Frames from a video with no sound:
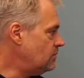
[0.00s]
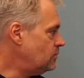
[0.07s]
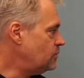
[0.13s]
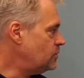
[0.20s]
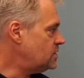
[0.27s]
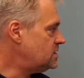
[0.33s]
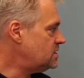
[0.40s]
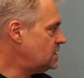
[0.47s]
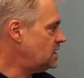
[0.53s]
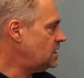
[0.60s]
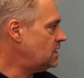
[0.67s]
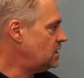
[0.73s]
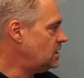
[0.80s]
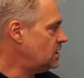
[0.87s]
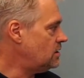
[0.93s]
We
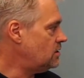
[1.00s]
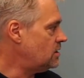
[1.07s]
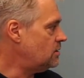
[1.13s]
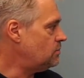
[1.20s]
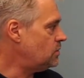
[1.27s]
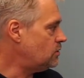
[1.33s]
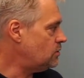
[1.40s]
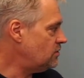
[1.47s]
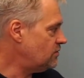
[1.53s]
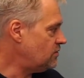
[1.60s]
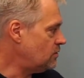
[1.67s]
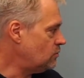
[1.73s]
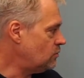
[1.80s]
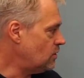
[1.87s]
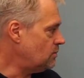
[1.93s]
see here a
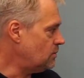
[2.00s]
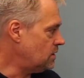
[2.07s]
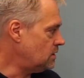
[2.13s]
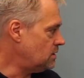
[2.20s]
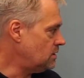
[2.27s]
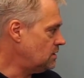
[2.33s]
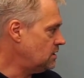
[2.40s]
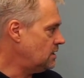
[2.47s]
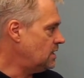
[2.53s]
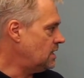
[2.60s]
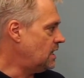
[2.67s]
beautiful woman